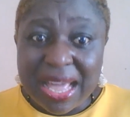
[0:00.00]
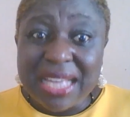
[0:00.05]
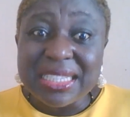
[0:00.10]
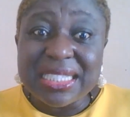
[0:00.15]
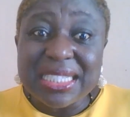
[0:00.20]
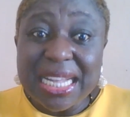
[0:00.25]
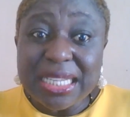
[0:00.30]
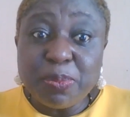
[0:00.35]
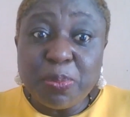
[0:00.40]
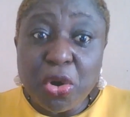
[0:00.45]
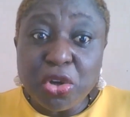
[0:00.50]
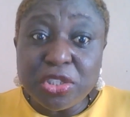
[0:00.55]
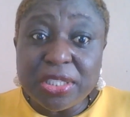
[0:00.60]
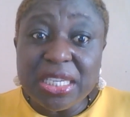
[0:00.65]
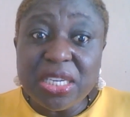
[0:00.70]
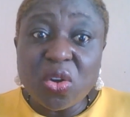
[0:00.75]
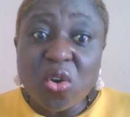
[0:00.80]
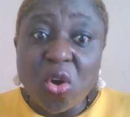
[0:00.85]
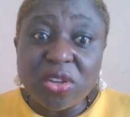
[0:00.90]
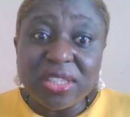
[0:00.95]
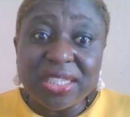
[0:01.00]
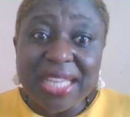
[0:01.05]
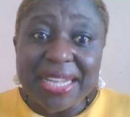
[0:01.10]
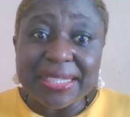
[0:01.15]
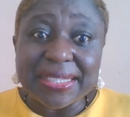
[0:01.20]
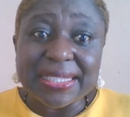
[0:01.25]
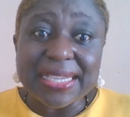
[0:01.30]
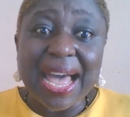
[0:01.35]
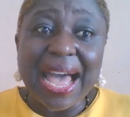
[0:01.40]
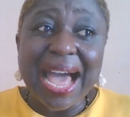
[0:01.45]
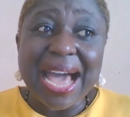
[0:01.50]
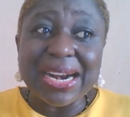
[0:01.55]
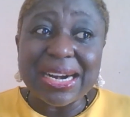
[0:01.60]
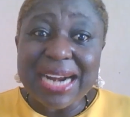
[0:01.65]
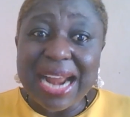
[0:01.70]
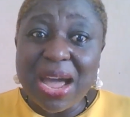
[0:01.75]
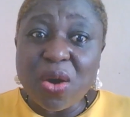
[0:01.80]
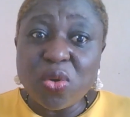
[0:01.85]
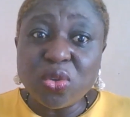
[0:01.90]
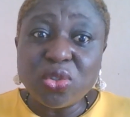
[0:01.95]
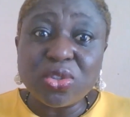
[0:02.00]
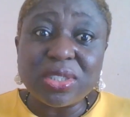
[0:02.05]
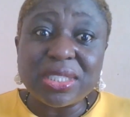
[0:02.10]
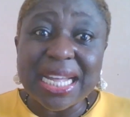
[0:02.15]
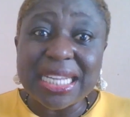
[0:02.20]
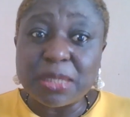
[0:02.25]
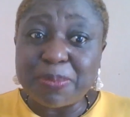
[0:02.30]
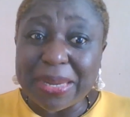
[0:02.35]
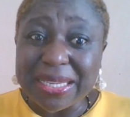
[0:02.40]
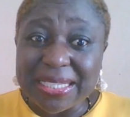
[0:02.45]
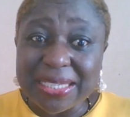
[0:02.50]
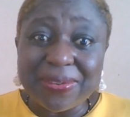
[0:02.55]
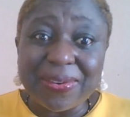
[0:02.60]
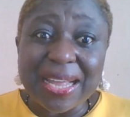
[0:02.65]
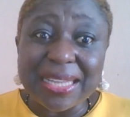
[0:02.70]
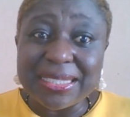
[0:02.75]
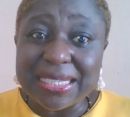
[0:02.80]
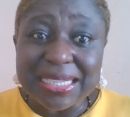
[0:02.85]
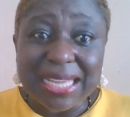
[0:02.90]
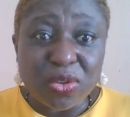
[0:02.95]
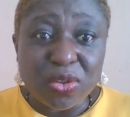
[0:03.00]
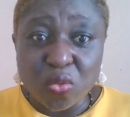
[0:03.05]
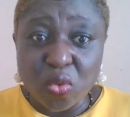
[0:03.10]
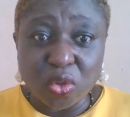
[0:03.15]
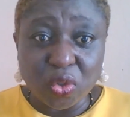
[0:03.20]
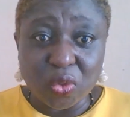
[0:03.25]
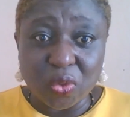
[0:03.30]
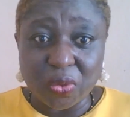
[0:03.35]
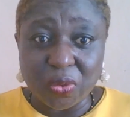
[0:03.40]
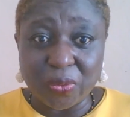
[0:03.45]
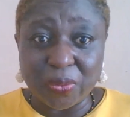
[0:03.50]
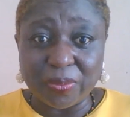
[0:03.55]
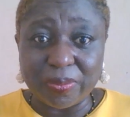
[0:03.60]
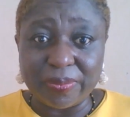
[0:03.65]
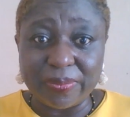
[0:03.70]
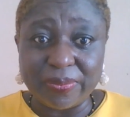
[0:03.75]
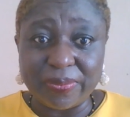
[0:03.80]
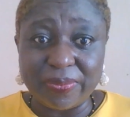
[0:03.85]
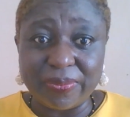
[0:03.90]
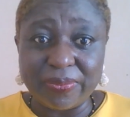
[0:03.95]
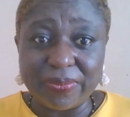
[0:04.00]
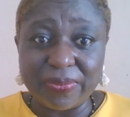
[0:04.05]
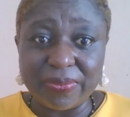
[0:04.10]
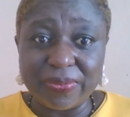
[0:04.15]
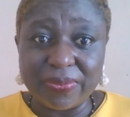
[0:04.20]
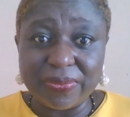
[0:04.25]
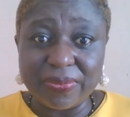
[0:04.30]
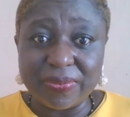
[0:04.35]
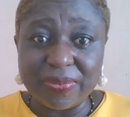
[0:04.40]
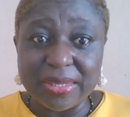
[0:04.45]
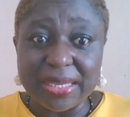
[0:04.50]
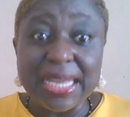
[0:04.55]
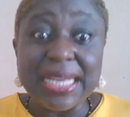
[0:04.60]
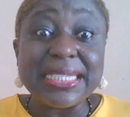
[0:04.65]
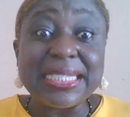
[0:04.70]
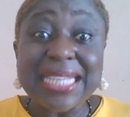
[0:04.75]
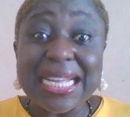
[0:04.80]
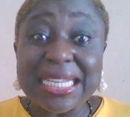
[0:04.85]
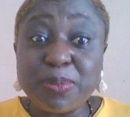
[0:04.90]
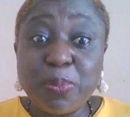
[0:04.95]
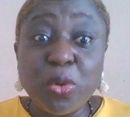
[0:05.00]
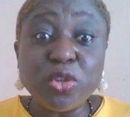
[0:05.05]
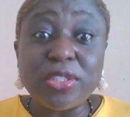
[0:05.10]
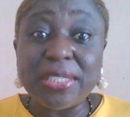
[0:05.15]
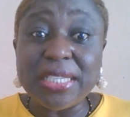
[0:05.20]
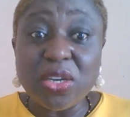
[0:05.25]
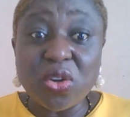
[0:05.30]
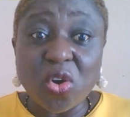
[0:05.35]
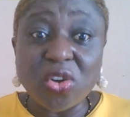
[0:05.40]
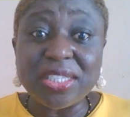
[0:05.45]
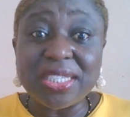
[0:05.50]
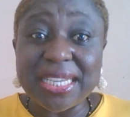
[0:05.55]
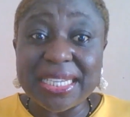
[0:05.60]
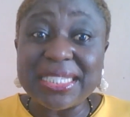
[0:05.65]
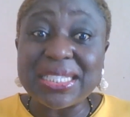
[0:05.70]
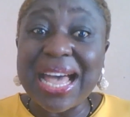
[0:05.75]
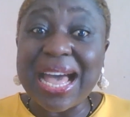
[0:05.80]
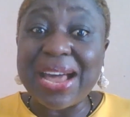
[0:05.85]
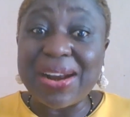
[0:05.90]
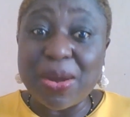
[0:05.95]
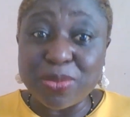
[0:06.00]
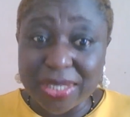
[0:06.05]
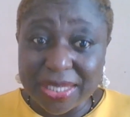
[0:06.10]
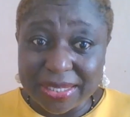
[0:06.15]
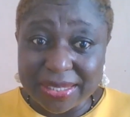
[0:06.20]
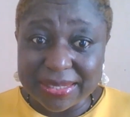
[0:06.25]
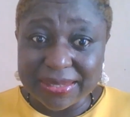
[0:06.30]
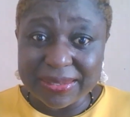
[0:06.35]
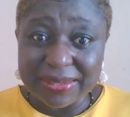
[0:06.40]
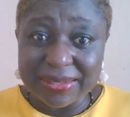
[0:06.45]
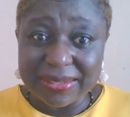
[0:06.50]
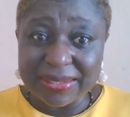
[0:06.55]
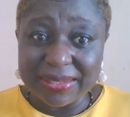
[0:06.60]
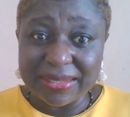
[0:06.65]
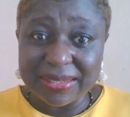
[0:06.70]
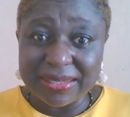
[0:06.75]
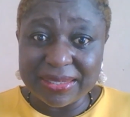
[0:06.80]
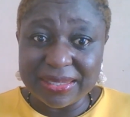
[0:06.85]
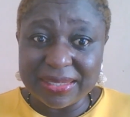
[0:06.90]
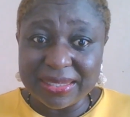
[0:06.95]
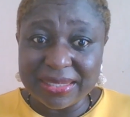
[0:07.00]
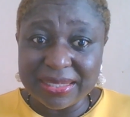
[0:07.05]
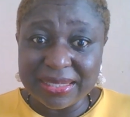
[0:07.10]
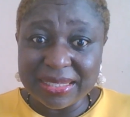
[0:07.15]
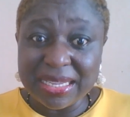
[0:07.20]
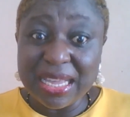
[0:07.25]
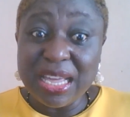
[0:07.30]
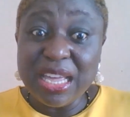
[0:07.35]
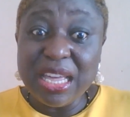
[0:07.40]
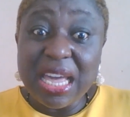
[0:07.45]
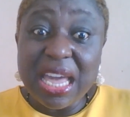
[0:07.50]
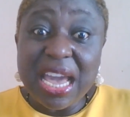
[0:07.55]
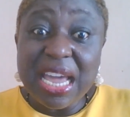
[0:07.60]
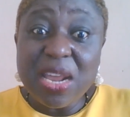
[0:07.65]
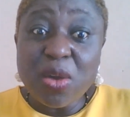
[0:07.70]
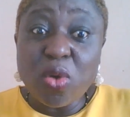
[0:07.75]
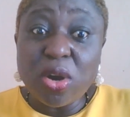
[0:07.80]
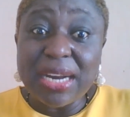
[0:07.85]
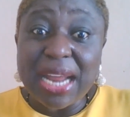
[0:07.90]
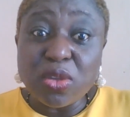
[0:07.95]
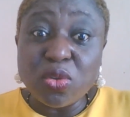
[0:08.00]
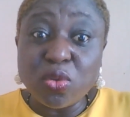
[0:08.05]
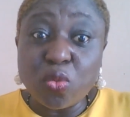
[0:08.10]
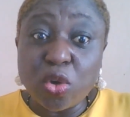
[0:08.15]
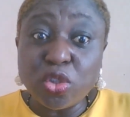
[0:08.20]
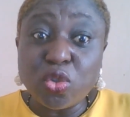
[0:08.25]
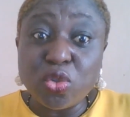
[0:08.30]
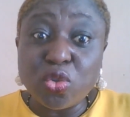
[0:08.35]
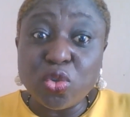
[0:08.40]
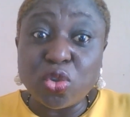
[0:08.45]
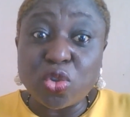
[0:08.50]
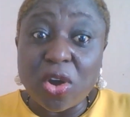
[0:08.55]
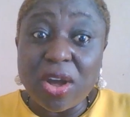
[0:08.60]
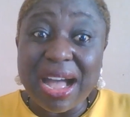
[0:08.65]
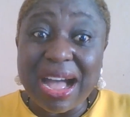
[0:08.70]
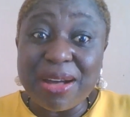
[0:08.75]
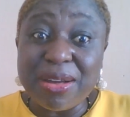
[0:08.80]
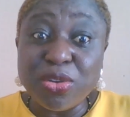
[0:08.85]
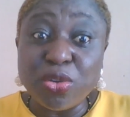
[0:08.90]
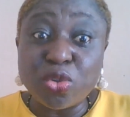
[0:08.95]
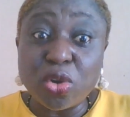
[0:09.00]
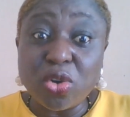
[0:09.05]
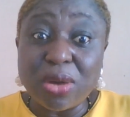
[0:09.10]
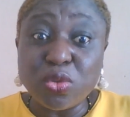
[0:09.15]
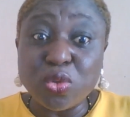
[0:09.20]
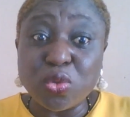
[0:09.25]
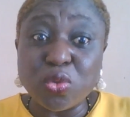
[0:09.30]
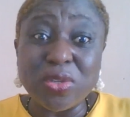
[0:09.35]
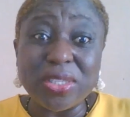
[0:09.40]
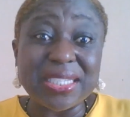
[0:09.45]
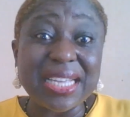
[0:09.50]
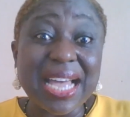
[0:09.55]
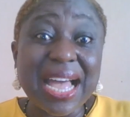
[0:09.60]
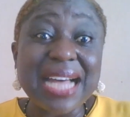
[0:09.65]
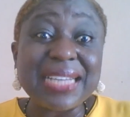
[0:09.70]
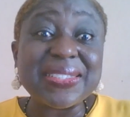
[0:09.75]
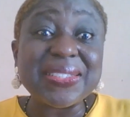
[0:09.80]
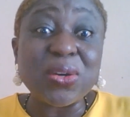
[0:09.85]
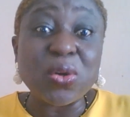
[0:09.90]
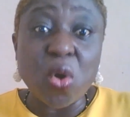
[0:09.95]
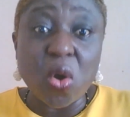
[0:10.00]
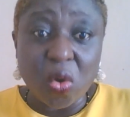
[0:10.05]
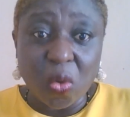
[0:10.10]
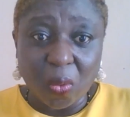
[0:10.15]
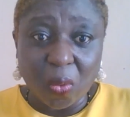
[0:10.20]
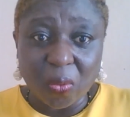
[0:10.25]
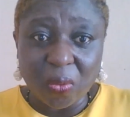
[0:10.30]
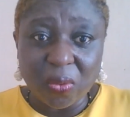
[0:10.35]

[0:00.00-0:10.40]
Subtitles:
Start posting content around that particular thing that you want to do. Start posting content around it. Anyone that you want to do, you don't know how to do it. Ask Google.